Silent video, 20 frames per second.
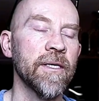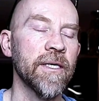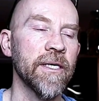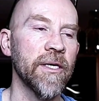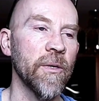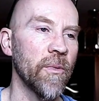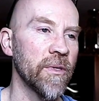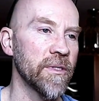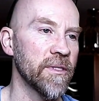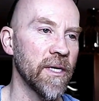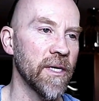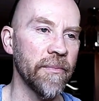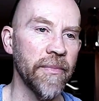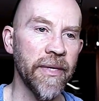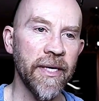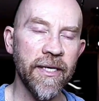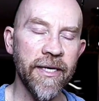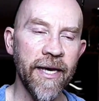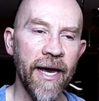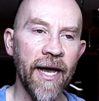He wasn't a
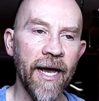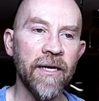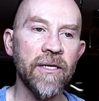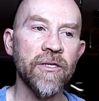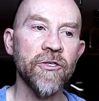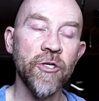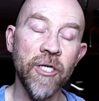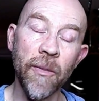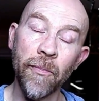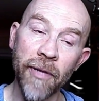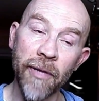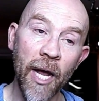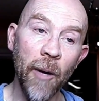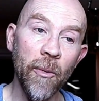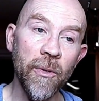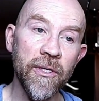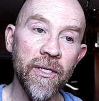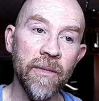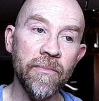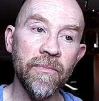mean cat. You could play
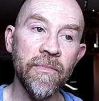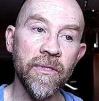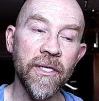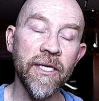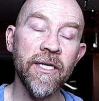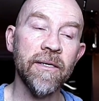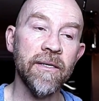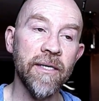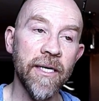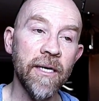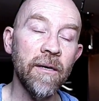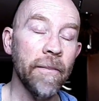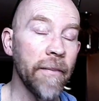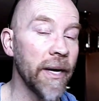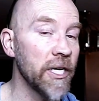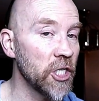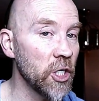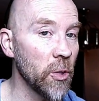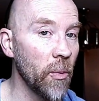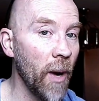with him. He'll
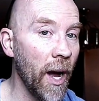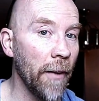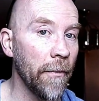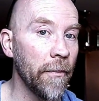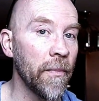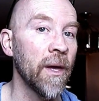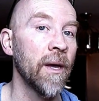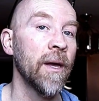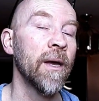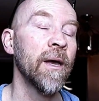mess you up.